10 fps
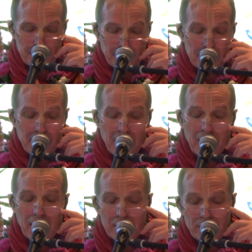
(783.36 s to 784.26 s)

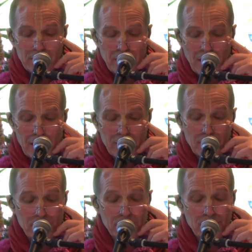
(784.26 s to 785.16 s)

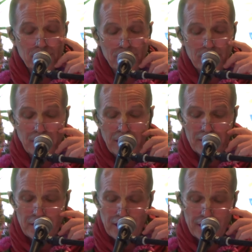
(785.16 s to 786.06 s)
Yathanurago druta
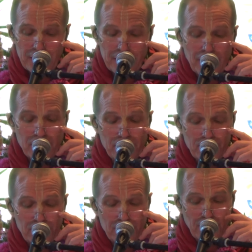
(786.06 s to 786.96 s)
chitta
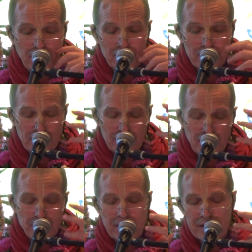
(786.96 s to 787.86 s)
uchai.
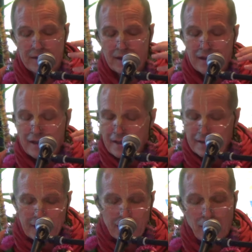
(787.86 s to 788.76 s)
Chitta means
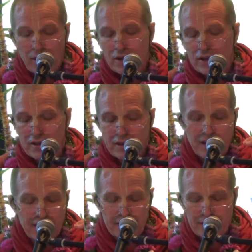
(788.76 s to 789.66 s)
the
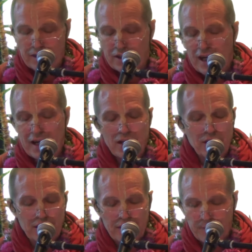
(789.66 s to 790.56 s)
consciousness
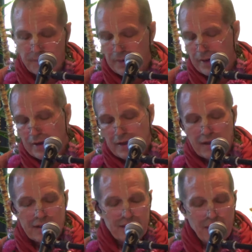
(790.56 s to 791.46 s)
changes.
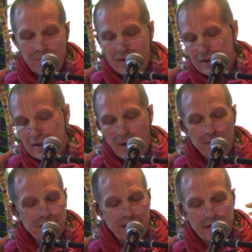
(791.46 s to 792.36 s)
Something
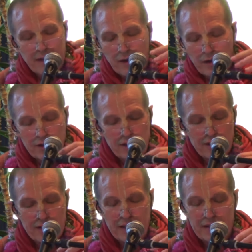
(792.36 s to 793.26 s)
comes in the
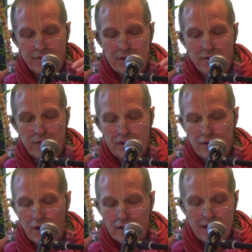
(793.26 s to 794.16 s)
consciousness, which we
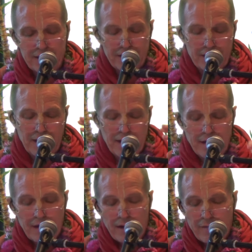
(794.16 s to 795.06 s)
saw yesterday
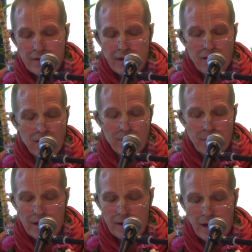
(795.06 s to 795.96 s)
with our
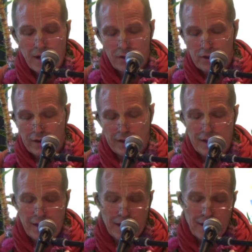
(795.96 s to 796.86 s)
Maharaj. He
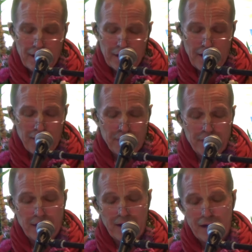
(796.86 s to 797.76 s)
had left
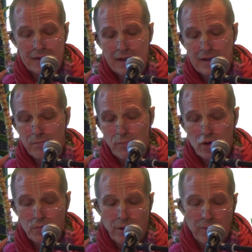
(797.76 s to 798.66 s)
the Kirtan,
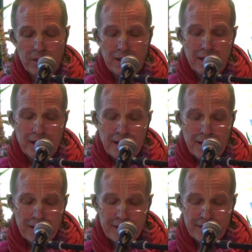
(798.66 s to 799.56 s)
most probably he
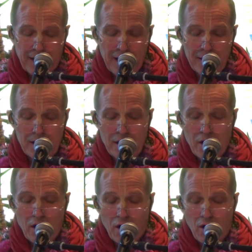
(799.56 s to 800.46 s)
had sung
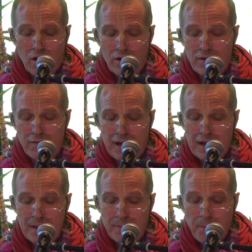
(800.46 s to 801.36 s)
all the
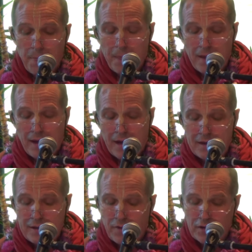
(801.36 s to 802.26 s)
way, and
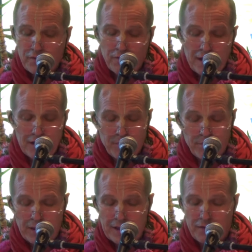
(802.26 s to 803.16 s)
he was very
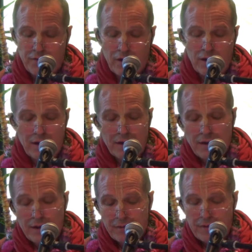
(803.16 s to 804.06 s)
blissful
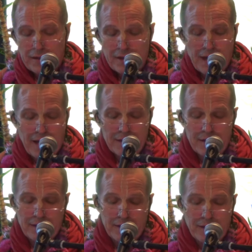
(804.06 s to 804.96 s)
when he
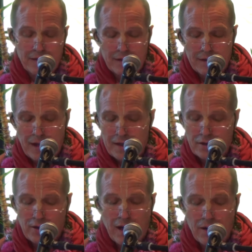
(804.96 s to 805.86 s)
entered the
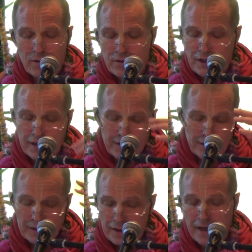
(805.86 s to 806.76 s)
guest house and
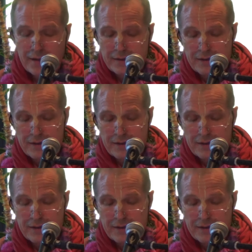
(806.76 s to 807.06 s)
chanted.